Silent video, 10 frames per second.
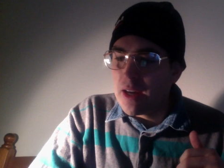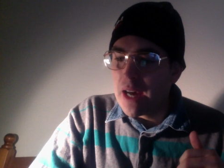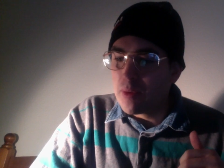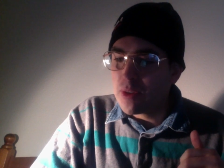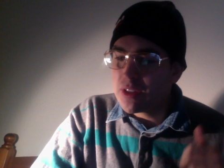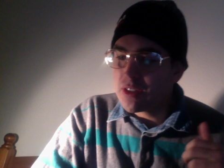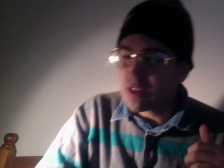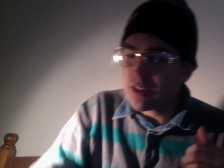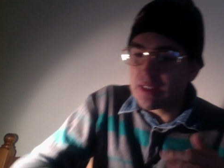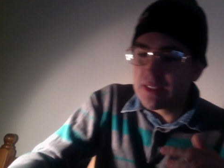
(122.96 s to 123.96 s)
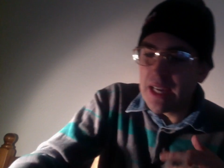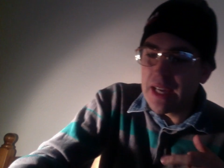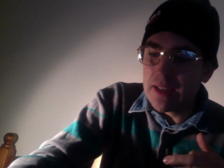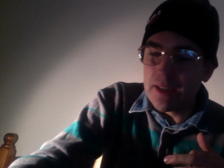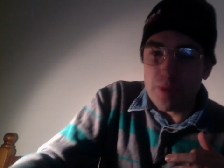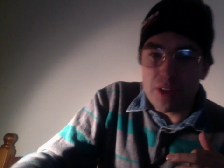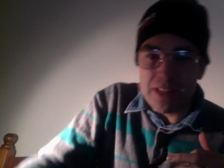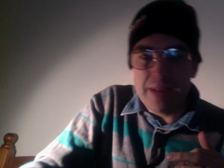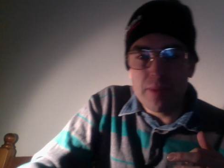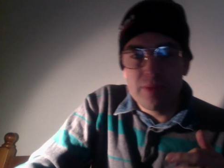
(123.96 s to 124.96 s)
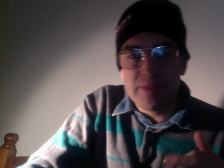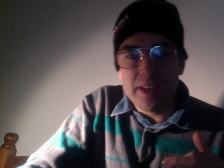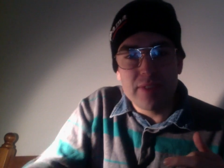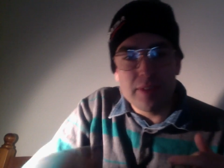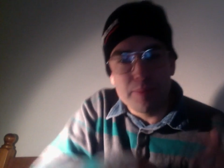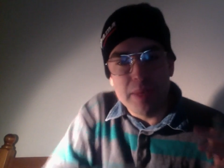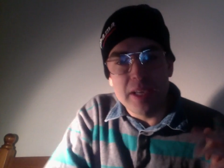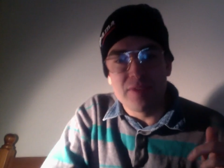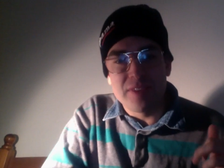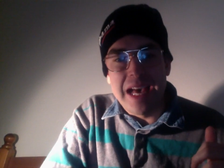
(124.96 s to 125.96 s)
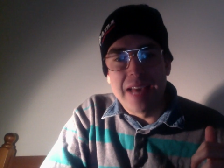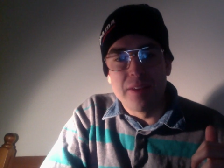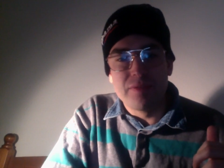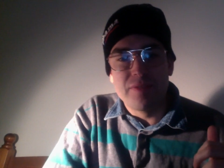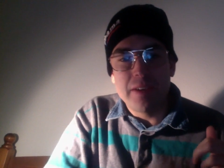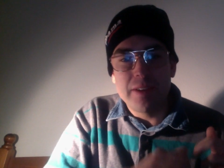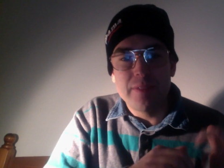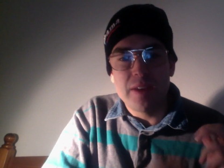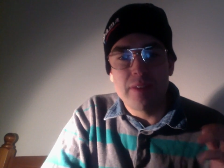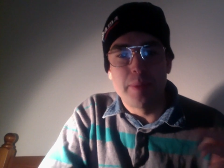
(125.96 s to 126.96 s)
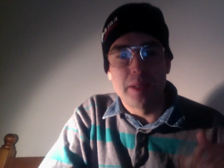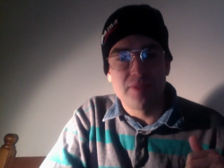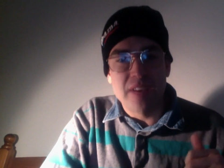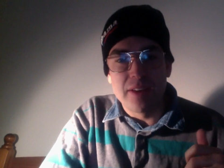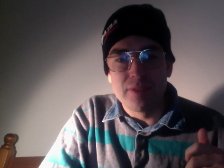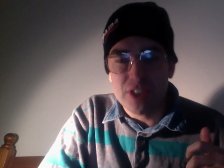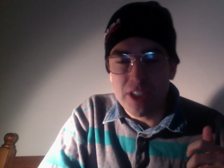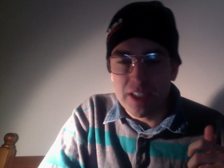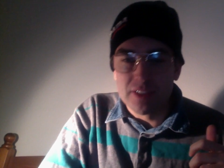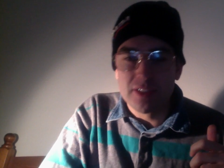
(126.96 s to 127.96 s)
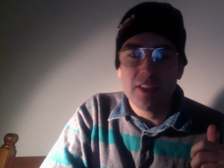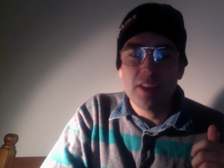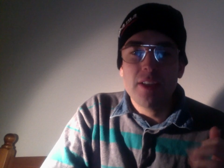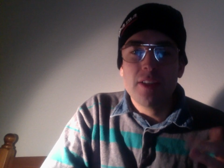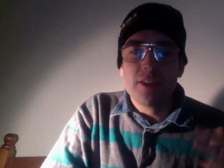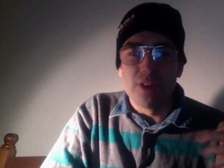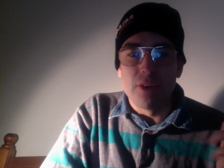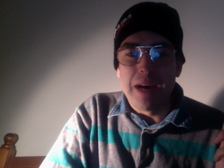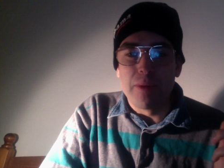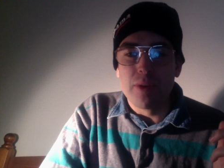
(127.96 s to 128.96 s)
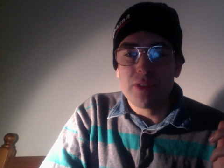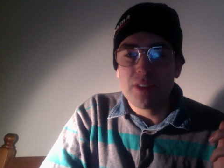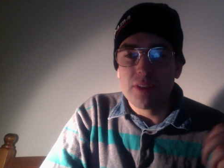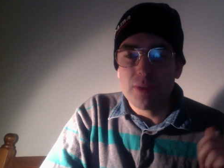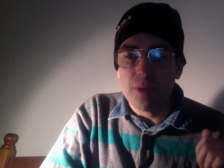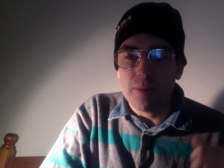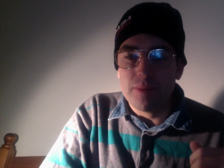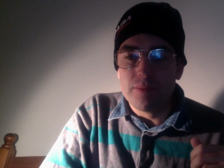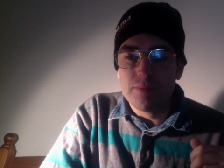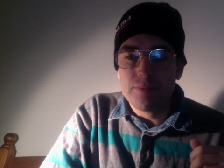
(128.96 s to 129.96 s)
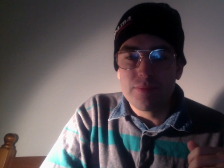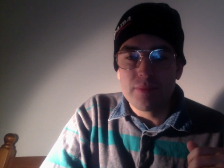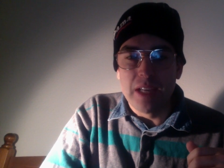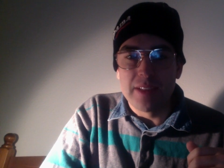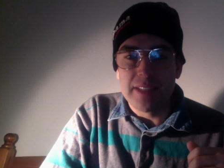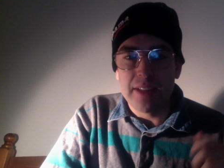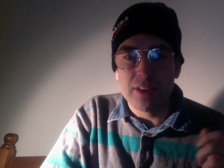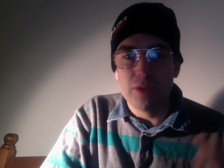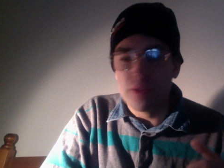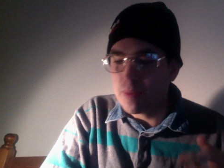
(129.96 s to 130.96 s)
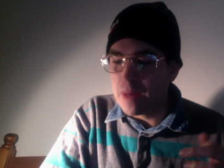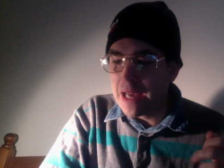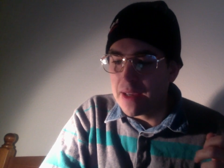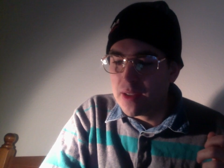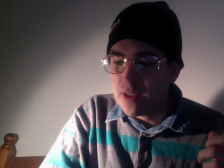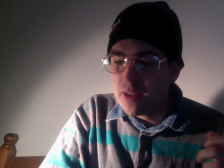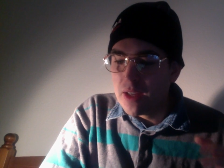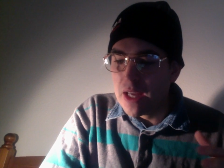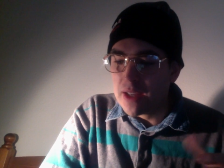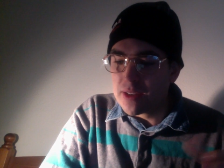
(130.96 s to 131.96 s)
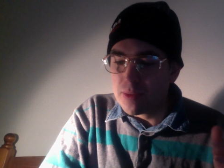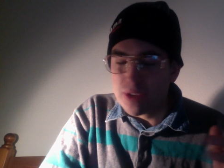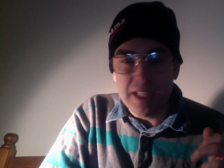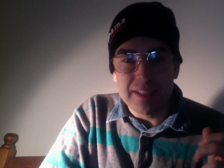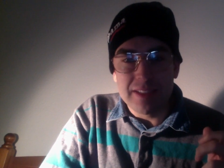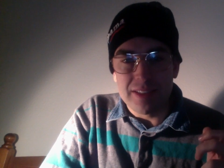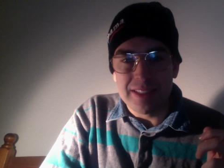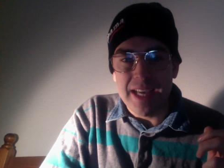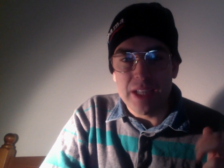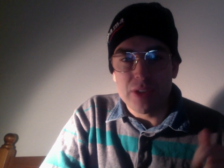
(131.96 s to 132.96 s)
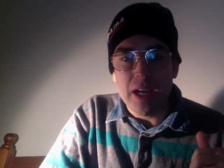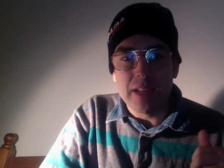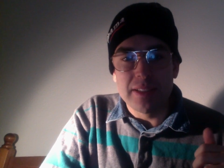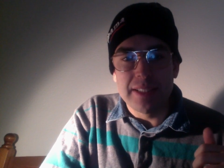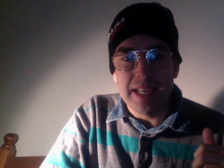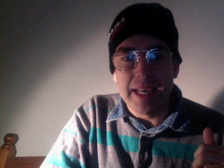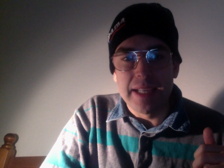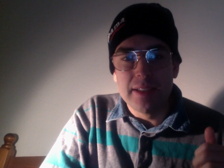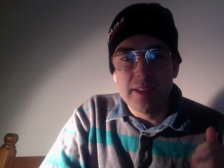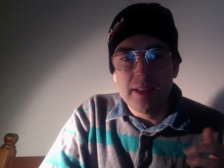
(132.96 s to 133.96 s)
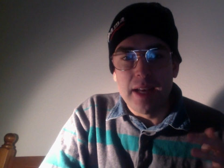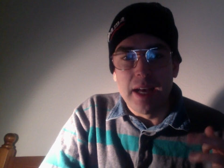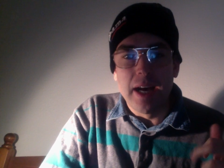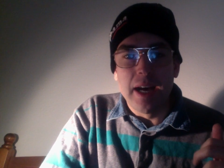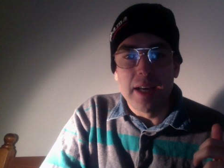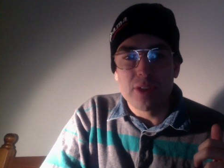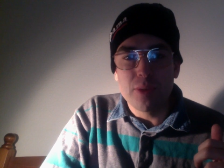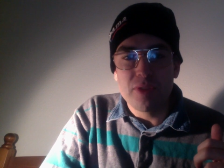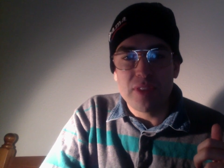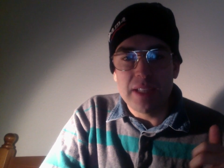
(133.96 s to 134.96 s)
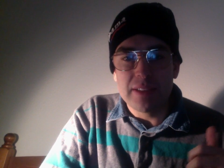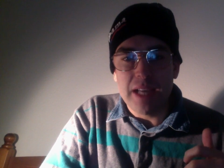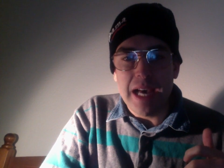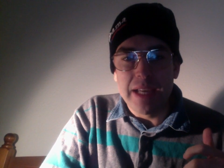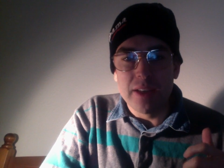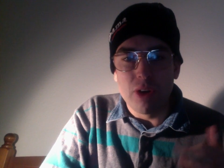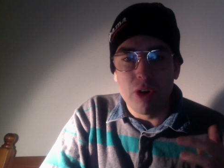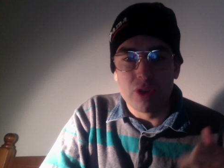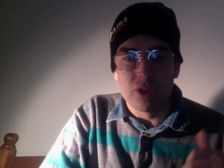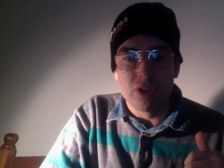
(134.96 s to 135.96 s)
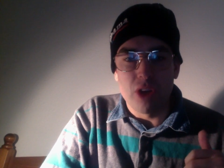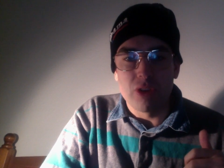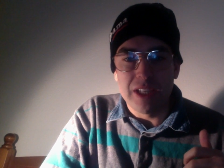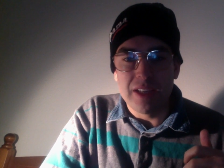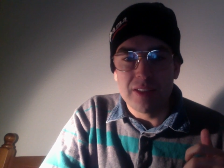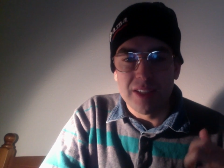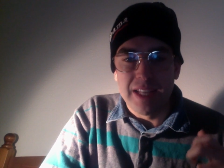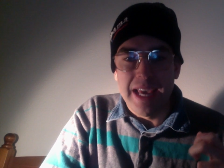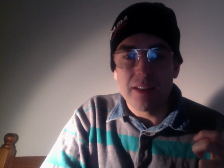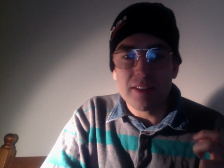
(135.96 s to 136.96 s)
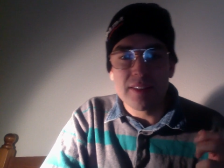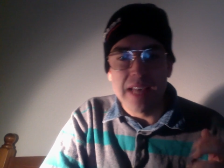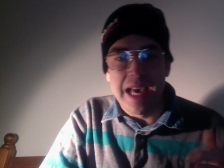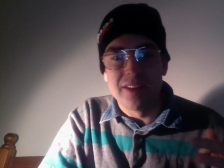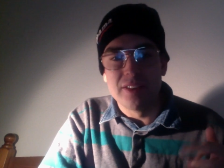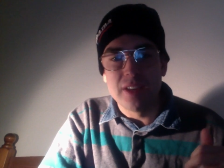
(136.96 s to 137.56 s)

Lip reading: wanted just to say, because I'm a very, very big fan, very, very big fan of cheese. So I wanted to tell you my some cheeses that I tried today. Some of these that I ordered on the internet, and